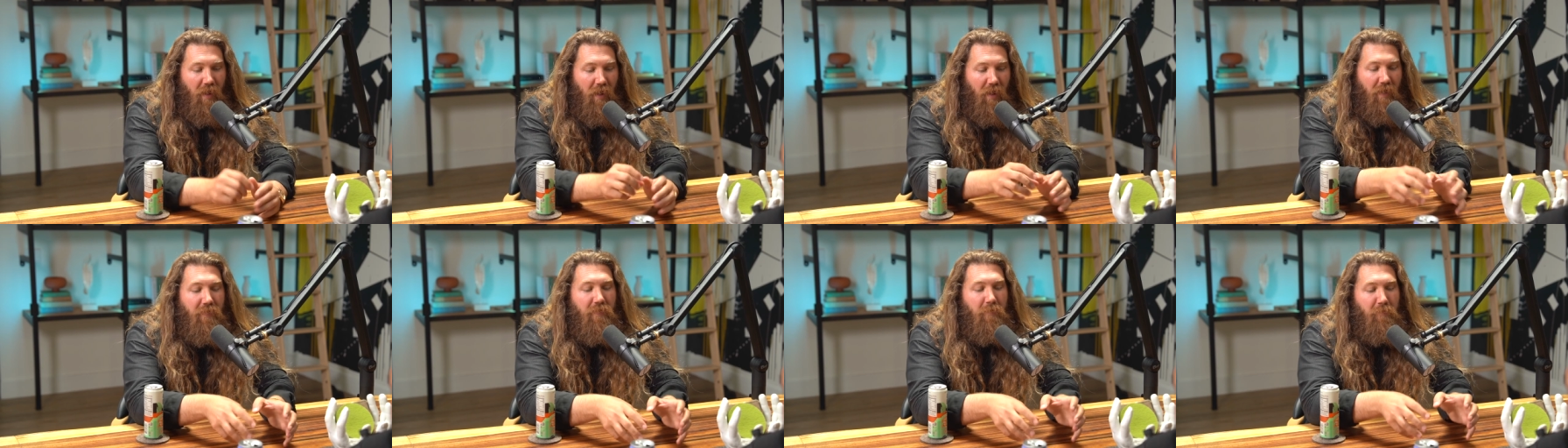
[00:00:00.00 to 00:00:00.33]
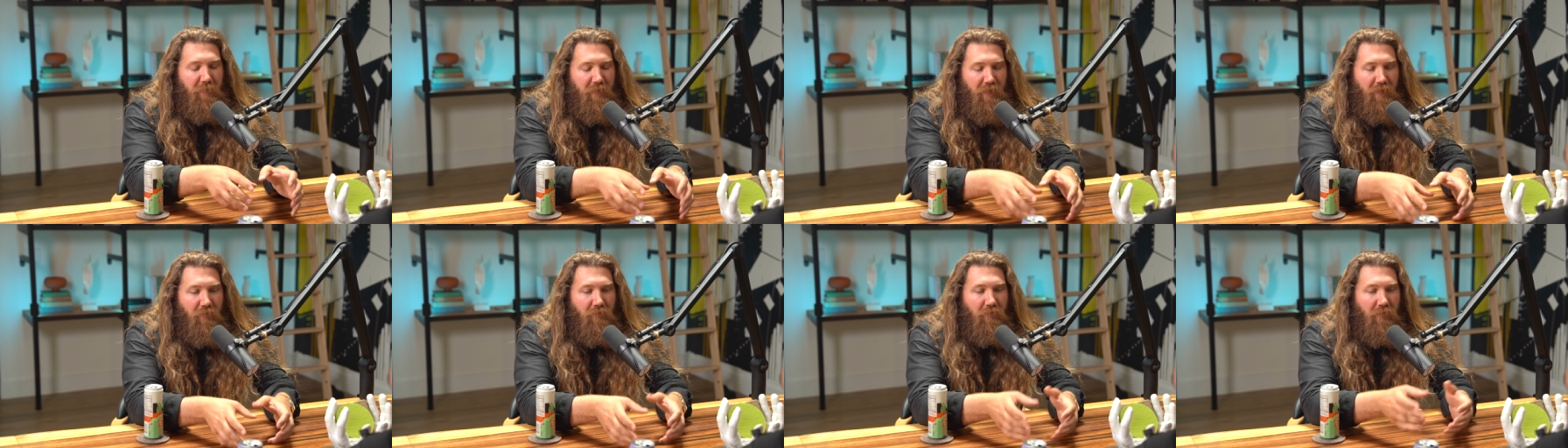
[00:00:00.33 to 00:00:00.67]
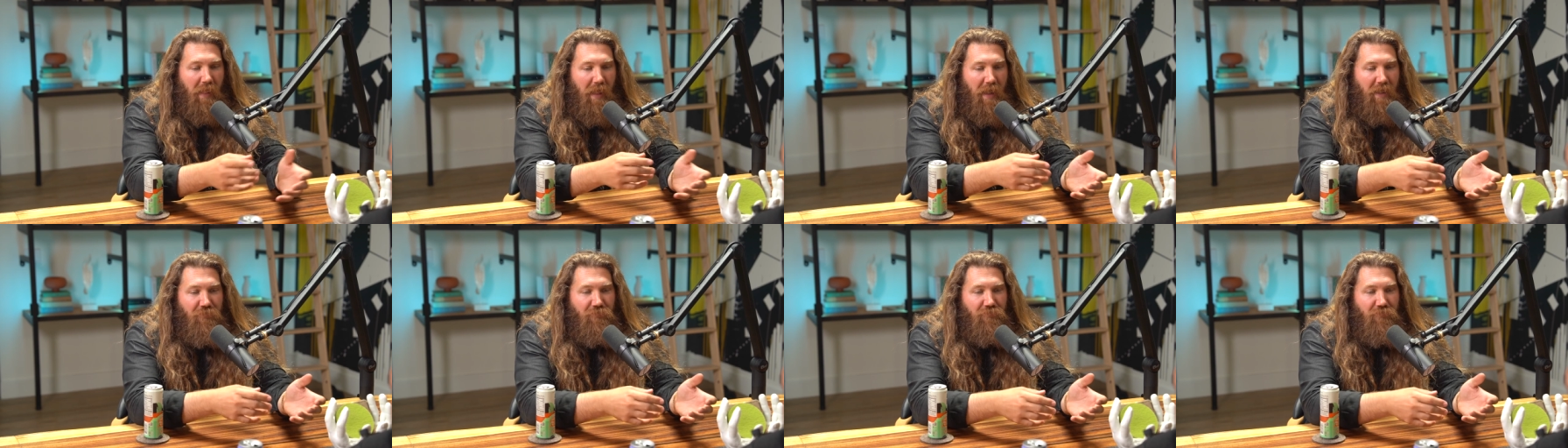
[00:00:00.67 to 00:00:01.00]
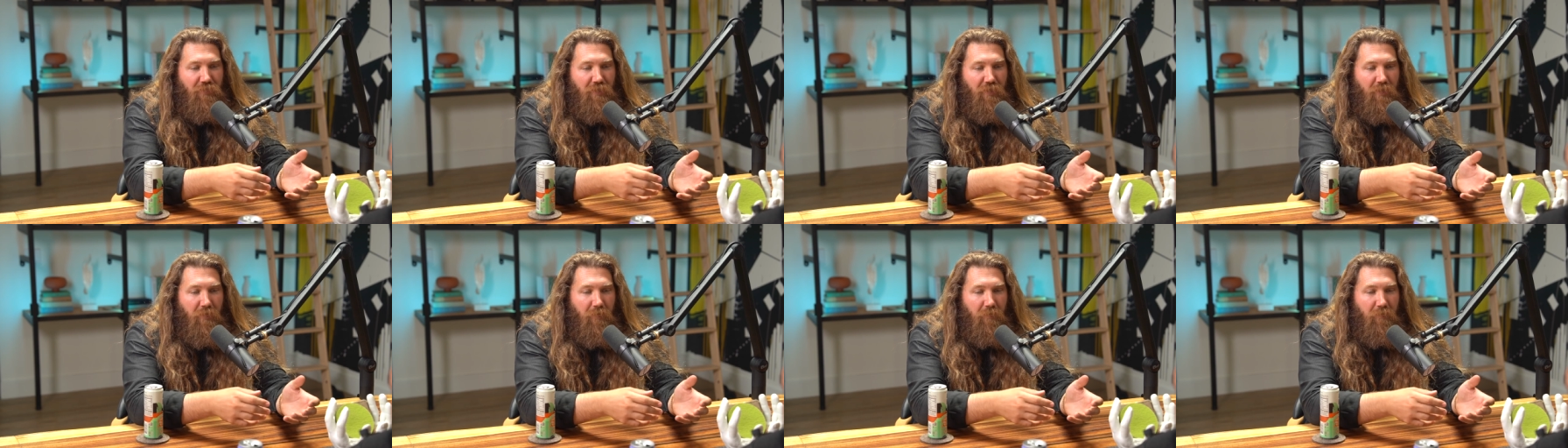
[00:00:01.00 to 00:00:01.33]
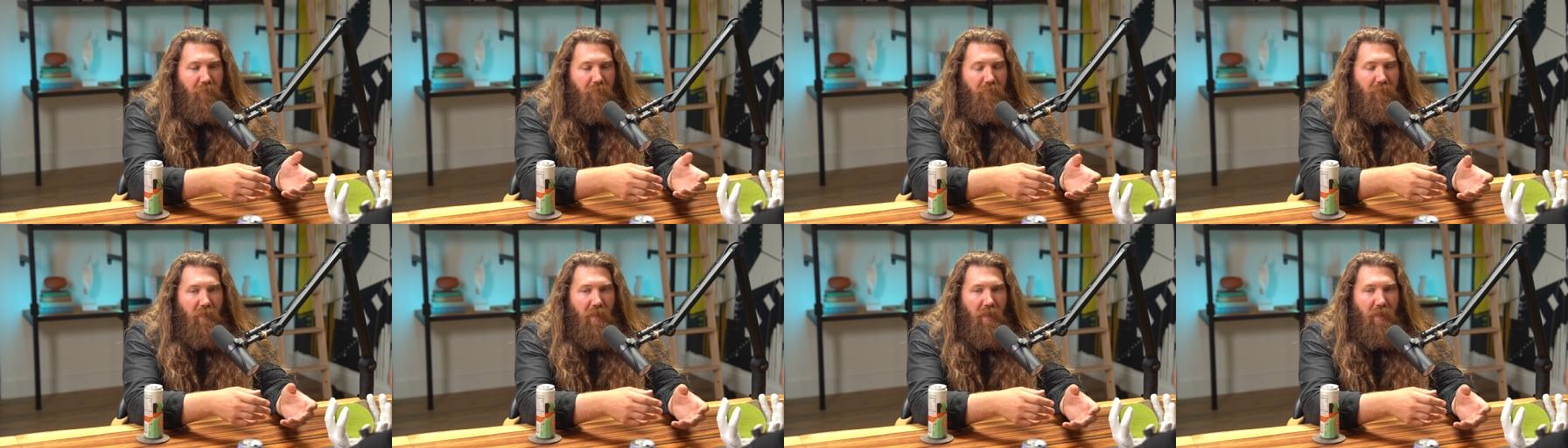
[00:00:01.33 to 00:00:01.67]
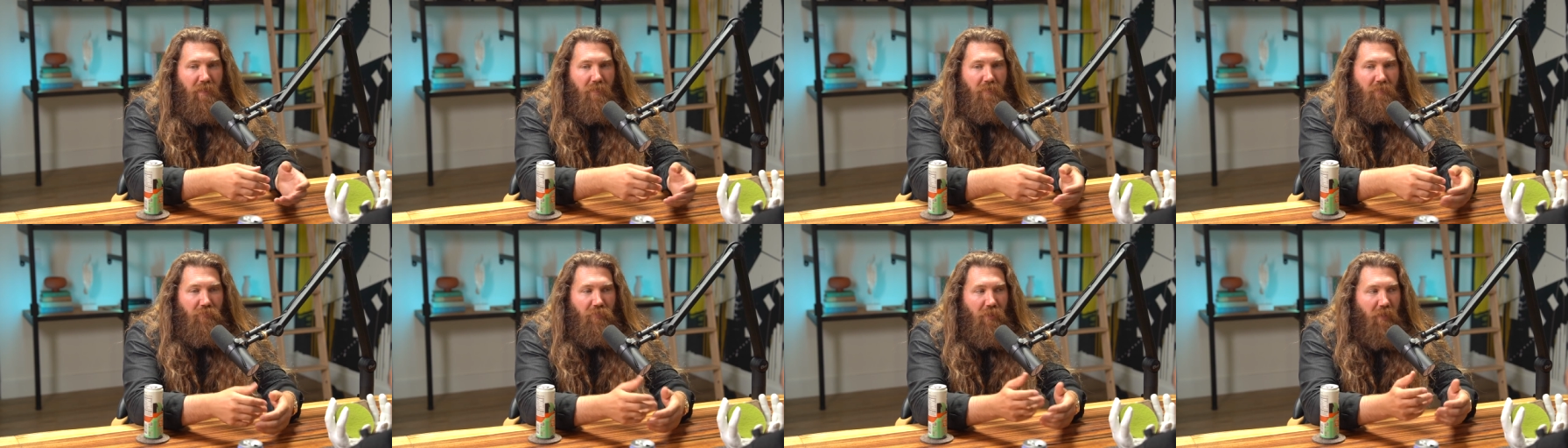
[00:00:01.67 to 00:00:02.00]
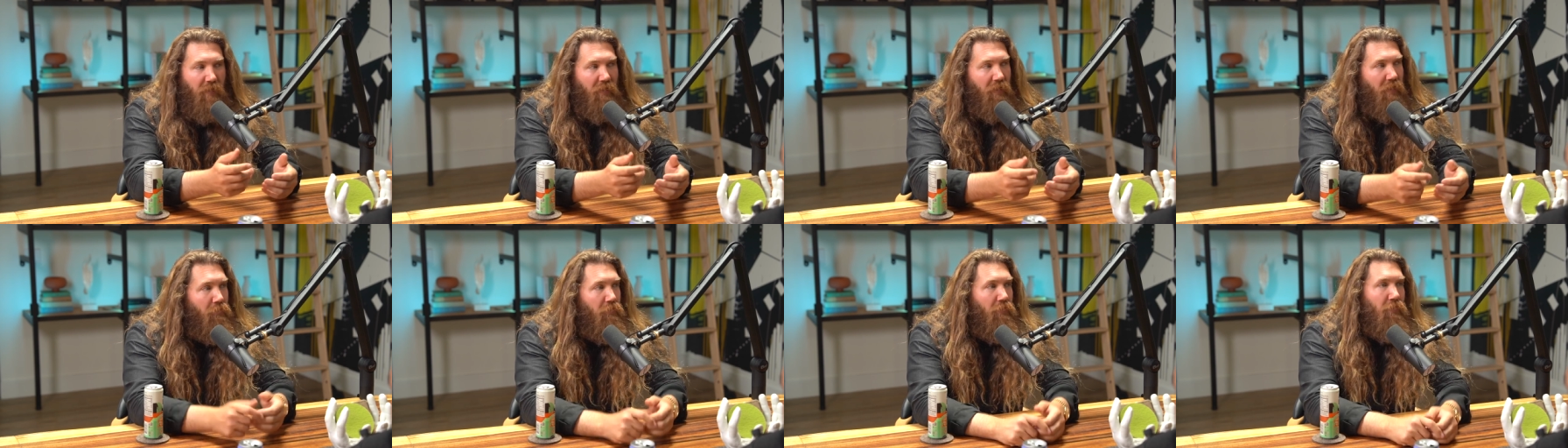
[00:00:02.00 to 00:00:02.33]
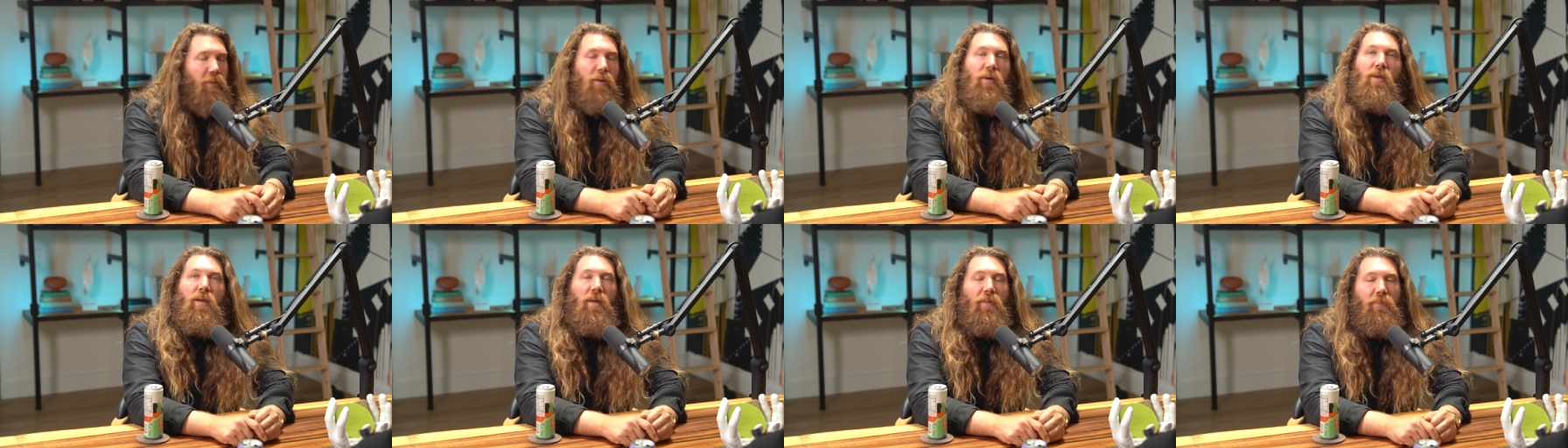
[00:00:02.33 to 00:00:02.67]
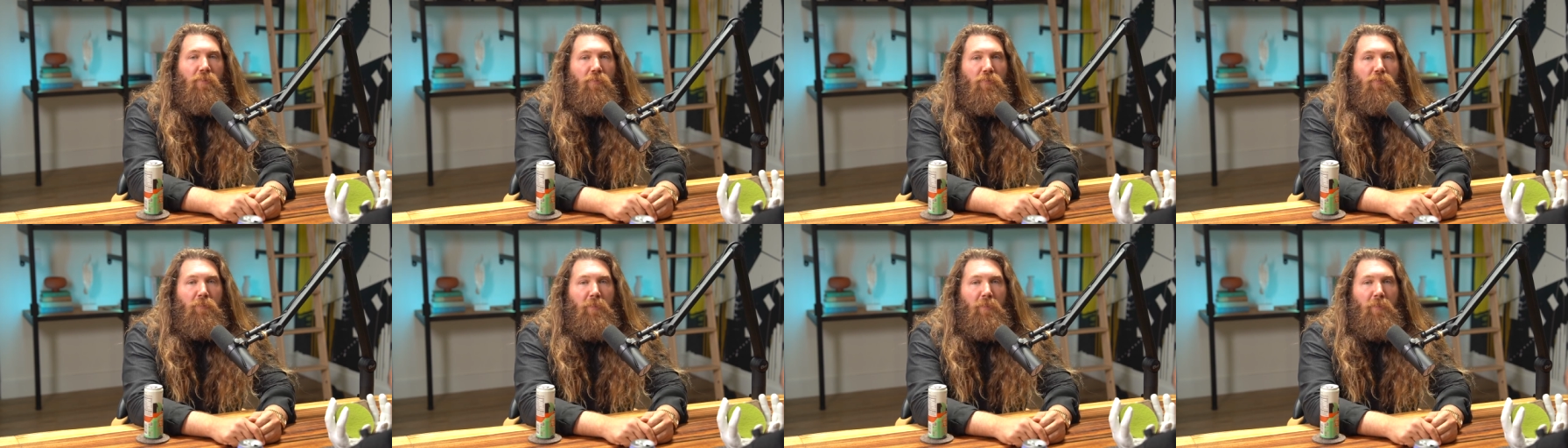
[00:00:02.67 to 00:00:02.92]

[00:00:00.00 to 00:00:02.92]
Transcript: on the pier last year, and Jen and I were looking at this